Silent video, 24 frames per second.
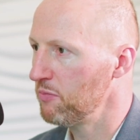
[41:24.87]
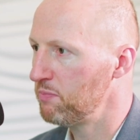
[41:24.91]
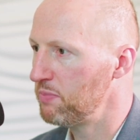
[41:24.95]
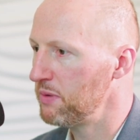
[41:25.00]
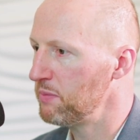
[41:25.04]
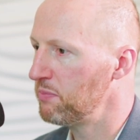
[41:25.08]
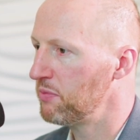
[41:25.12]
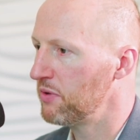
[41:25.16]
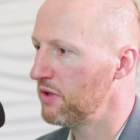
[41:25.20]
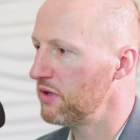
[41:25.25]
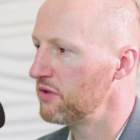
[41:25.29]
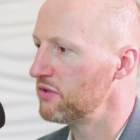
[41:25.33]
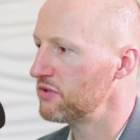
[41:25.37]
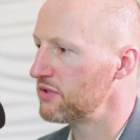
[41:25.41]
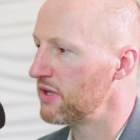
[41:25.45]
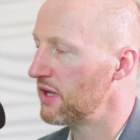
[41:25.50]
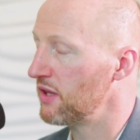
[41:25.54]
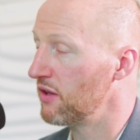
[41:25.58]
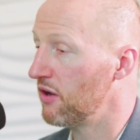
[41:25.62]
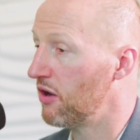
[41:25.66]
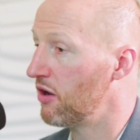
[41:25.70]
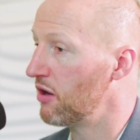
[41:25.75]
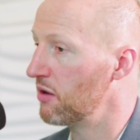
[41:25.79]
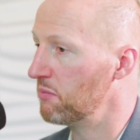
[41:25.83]
people
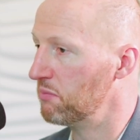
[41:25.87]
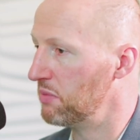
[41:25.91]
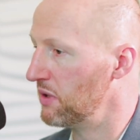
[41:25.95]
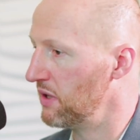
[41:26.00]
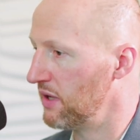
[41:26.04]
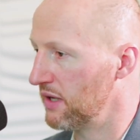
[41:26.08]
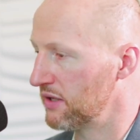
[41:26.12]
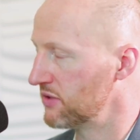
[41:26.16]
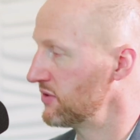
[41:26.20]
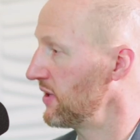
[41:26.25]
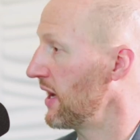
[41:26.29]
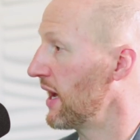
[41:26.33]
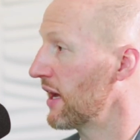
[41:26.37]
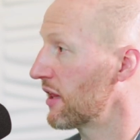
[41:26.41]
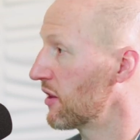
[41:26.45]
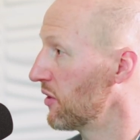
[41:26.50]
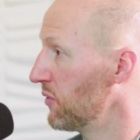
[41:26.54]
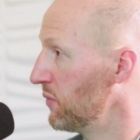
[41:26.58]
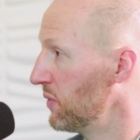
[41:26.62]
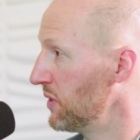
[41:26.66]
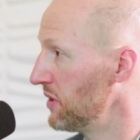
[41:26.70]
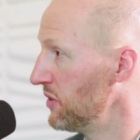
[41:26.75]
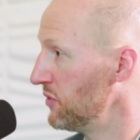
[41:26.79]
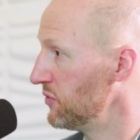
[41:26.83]
understand the harm, but
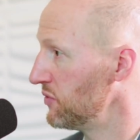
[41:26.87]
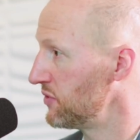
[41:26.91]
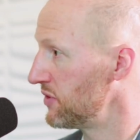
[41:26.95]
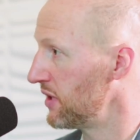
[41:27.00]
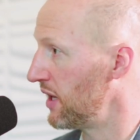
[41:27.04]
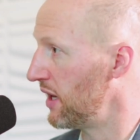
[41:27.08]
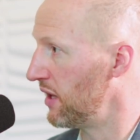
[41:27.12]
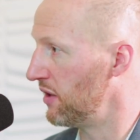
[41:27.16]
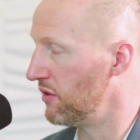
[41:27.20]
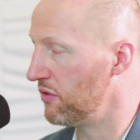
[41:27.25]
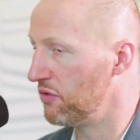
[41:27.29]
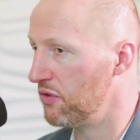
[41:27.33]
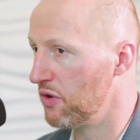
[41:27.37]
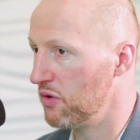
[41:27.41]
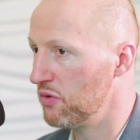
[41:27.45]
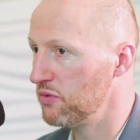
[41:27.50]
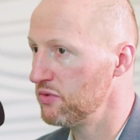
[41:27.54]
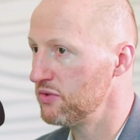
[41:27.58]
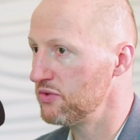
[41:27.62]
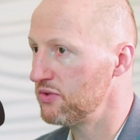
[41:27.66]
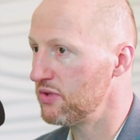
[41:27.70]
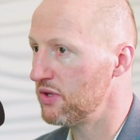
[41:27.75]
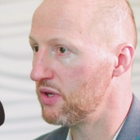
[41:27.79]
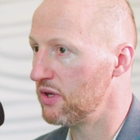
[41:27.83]
exactly what you said,
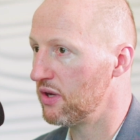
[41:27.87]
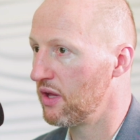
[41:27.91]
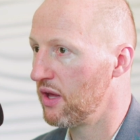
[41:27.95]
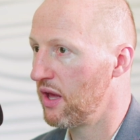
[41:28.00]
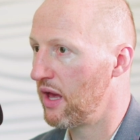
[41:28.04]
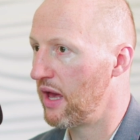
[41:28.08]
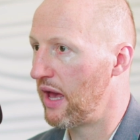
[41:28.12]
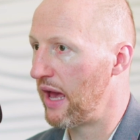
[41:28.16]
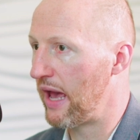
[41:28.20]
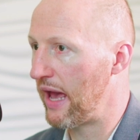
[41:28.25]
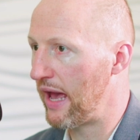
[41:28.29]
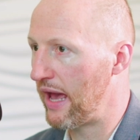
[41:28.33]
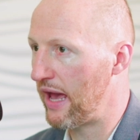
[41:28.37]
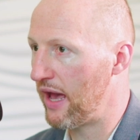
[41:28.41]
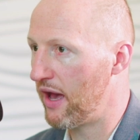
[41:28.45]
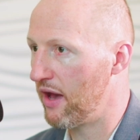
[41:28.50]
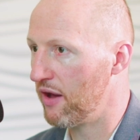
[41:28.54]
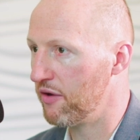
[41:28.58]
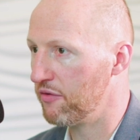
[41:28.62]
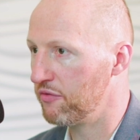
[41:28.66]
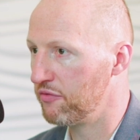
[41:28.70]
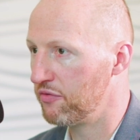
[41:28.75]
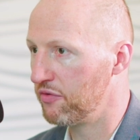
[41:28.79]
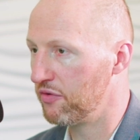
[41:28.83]
those that
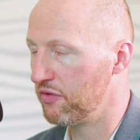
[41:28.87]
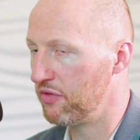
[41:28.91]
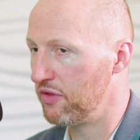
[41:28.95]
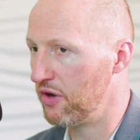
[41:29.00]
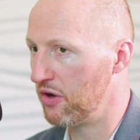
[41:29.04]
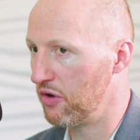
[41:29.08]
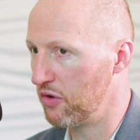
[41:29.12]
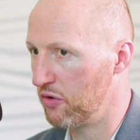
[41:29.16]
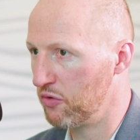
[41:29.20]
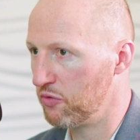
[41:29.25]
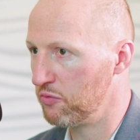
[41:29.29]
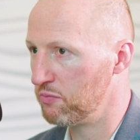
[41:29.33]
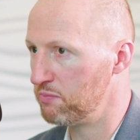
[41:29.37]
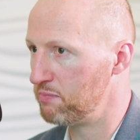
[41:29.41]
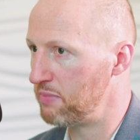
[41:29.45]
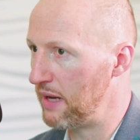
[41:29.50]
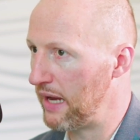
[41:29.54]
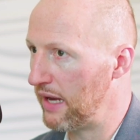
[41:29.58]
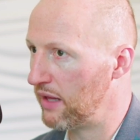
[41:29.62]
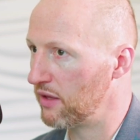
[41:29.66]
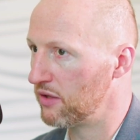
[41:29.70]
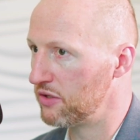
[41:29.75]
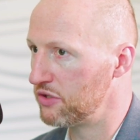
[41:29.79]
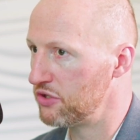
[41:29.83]
have their own
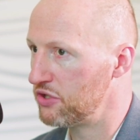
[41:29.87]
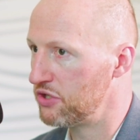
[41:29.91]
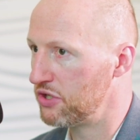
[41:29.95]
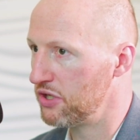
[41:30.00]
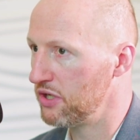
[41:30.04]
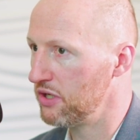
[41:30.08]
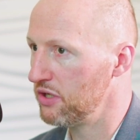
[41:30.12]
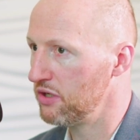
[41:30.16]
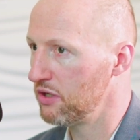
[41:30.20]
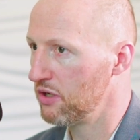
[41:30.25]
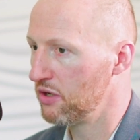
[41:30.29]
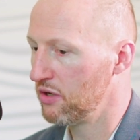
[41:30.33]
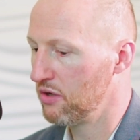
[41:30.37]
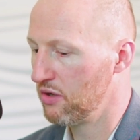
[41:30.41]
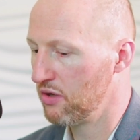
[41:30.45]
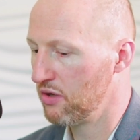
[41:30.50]
balance sheet